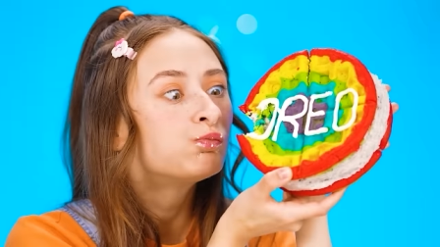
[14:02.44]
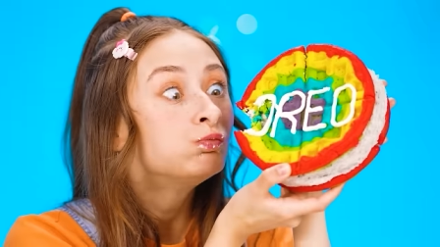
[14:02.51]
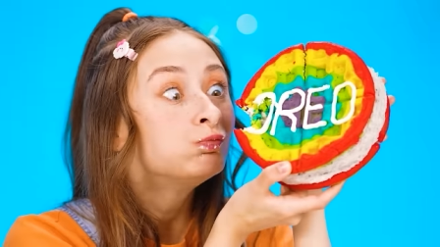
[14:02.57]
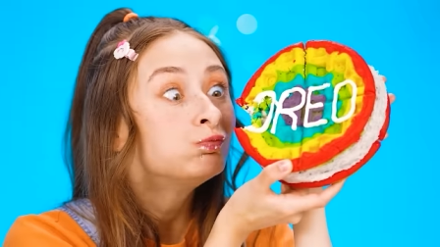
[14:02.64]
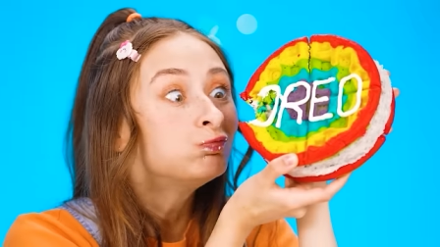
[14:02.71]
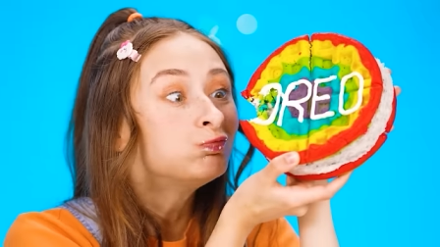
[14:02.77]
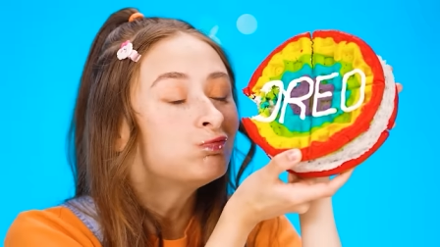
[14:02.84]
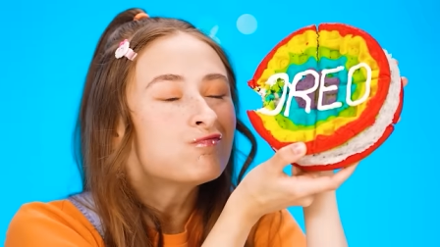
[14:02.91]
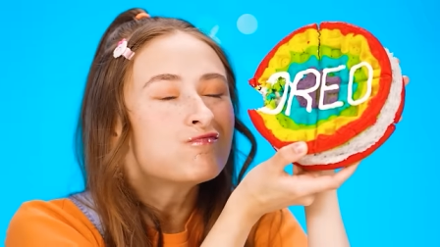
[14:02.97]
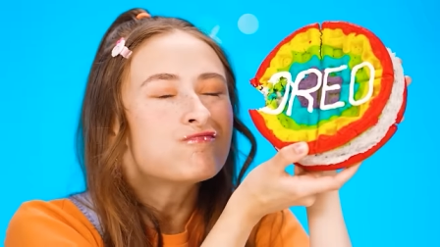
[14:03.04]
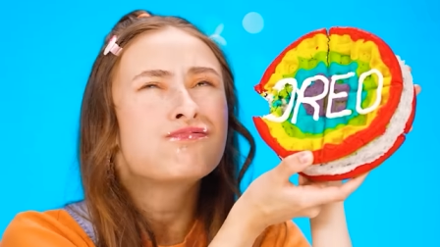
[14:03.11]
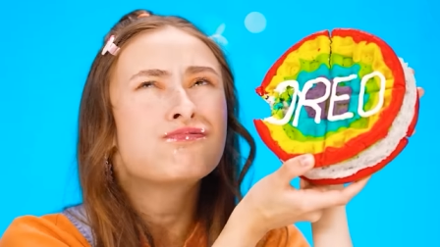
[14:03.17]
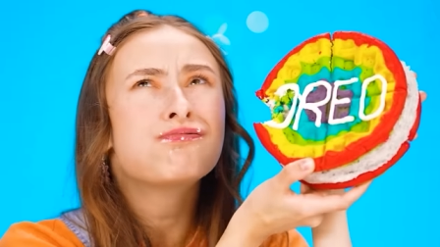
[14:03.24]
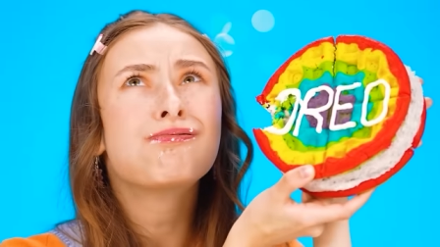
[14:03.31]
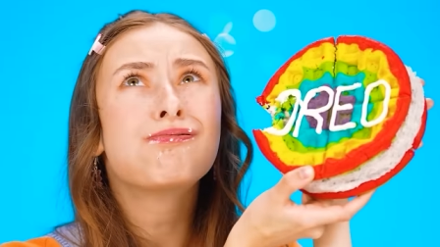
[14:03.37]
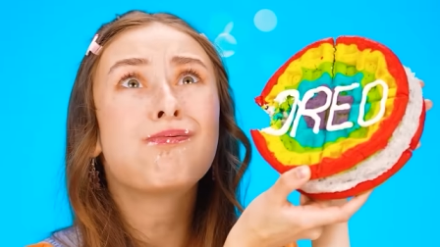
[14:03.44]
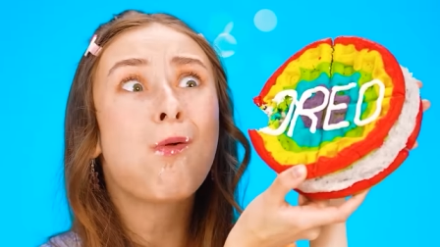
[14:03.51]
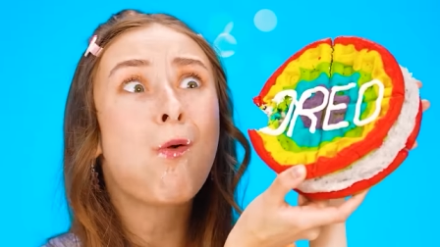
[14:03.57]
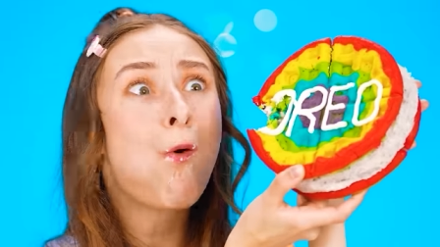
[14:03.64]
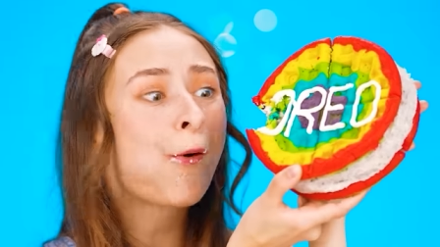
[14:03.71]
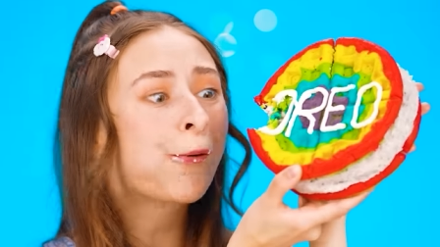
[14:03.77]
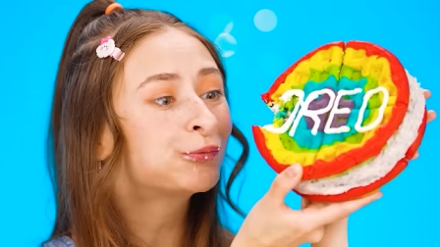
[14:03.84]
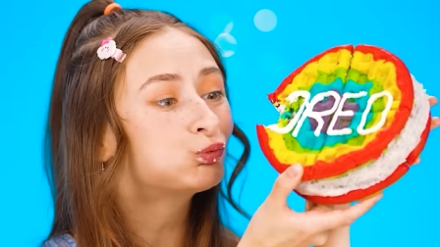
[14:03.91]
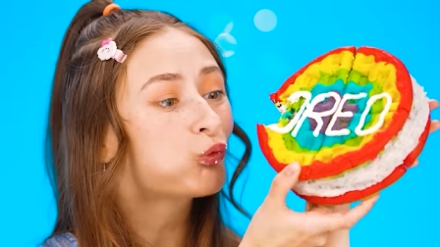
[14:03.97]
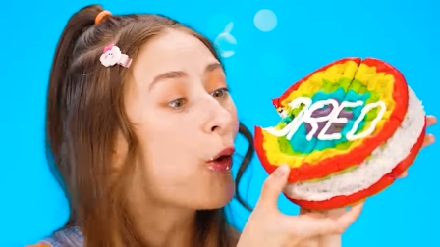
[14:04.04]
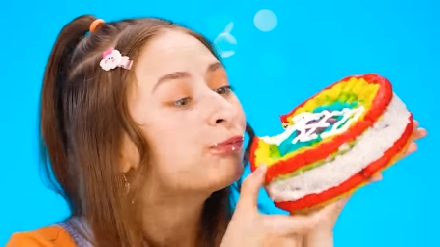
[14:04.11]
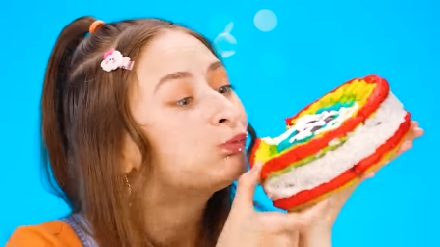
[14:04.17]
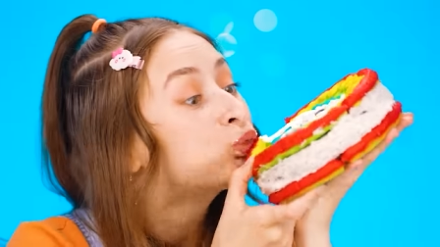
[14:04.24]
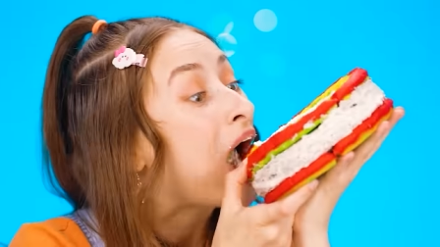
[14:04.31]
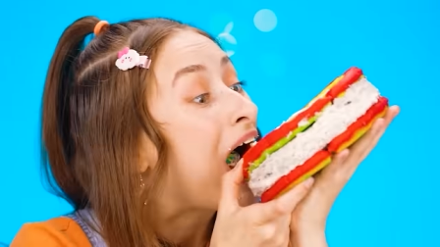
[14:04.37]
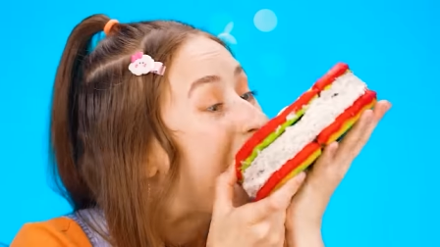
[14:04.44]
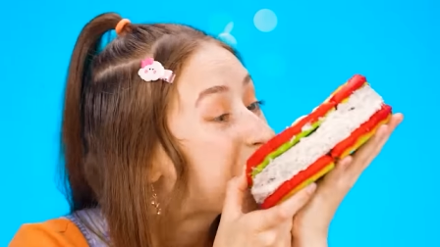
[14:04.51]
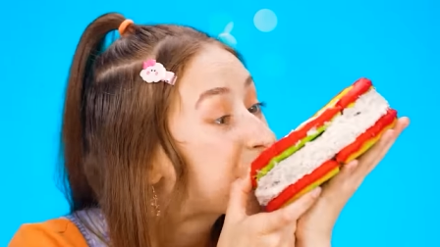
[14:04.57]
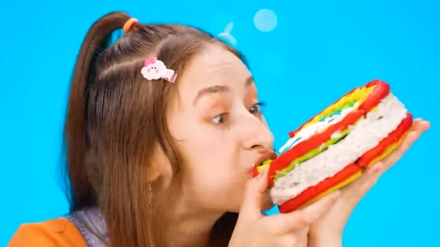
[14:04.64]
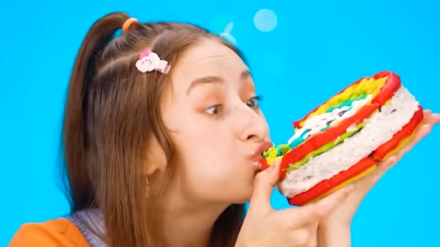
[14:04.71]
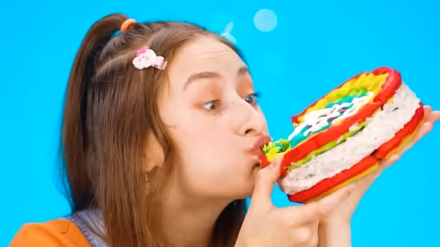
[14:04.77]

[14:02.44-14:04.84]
And it's insanely delicious!